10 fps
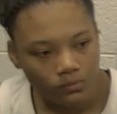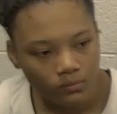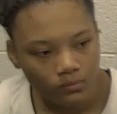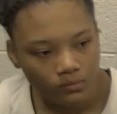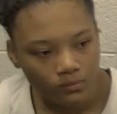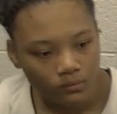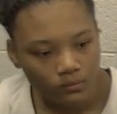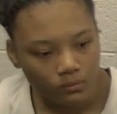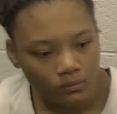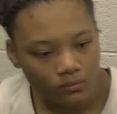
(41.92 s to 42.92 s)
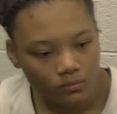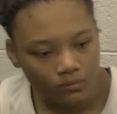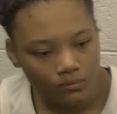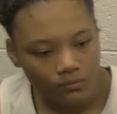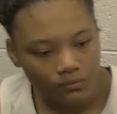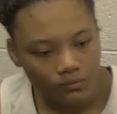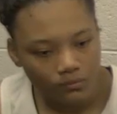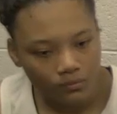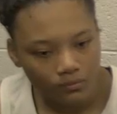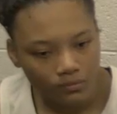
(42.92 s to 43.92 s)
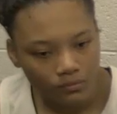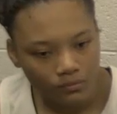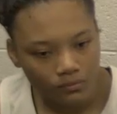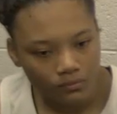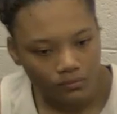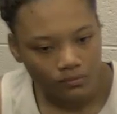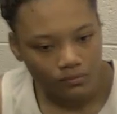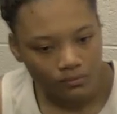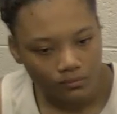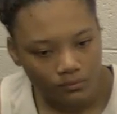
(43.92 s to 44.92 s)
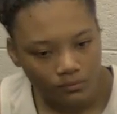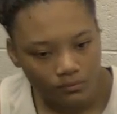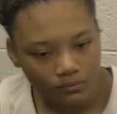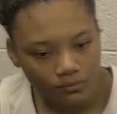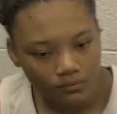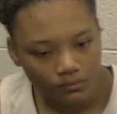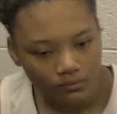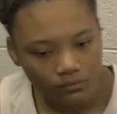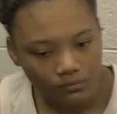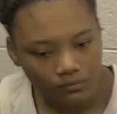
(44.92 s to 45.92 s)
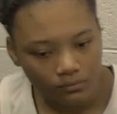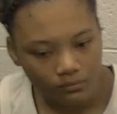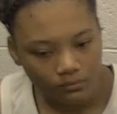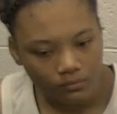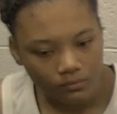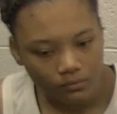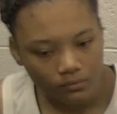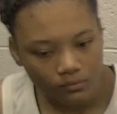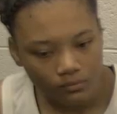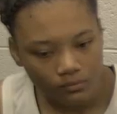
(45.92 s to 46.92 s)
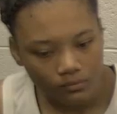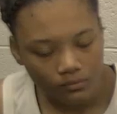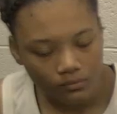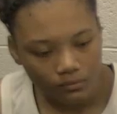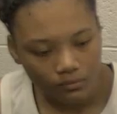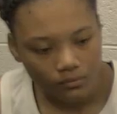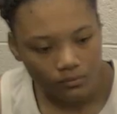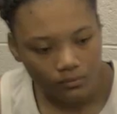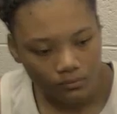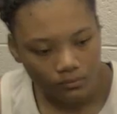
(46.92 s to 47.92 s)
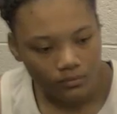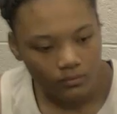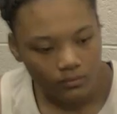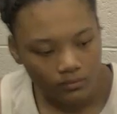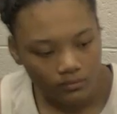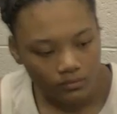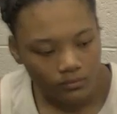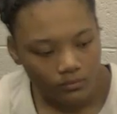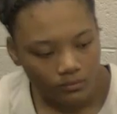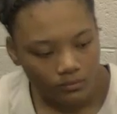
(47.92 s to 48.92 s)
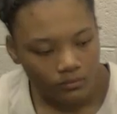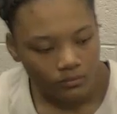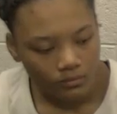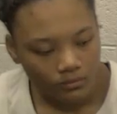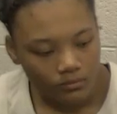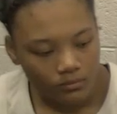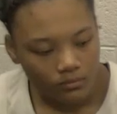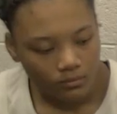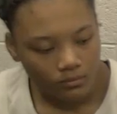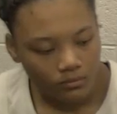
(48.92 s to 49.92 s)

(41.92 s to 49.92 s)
No words are spoken by the person on screen.